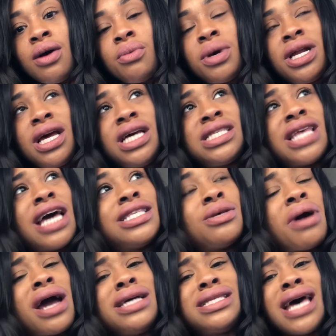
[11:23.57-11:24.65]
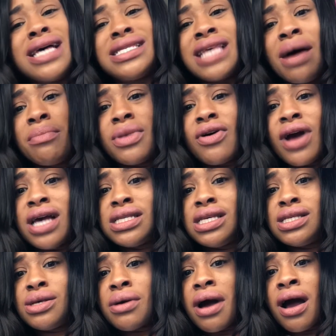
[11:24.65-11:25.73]
what did he say to her? He said something crazy
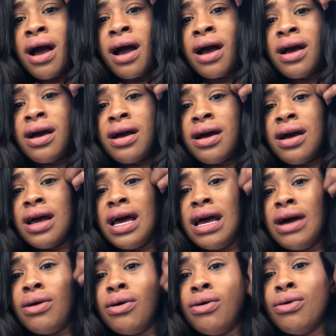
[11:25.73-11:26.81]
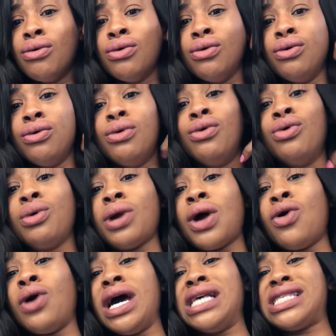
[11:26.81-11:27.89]
to her. Ooh,
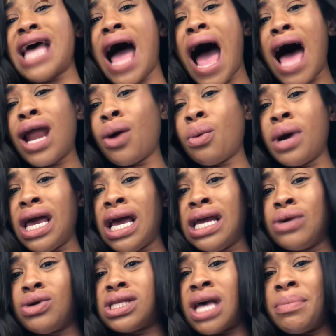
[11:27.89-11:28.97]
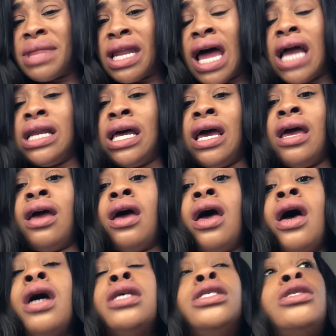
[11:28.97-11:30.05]
or is it Halloween or something like that?
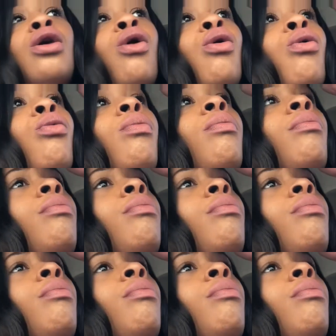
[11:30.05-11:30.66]
So